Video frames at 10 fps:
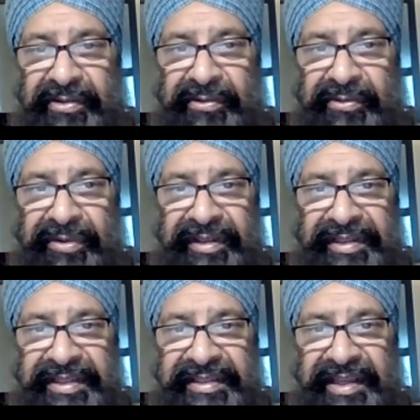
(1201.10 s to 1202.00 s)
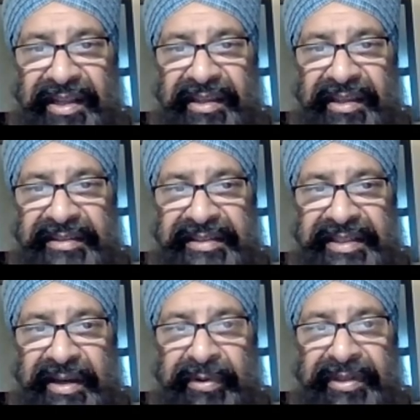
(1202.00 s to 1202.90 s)
what this is telling us is
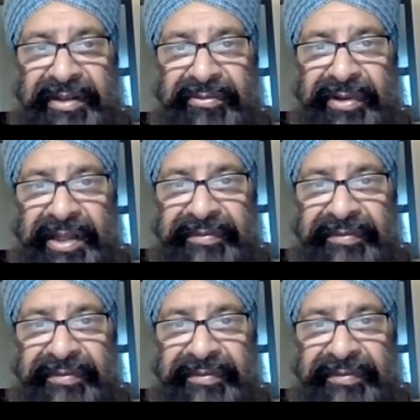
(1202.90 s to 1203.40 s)
that we didn't really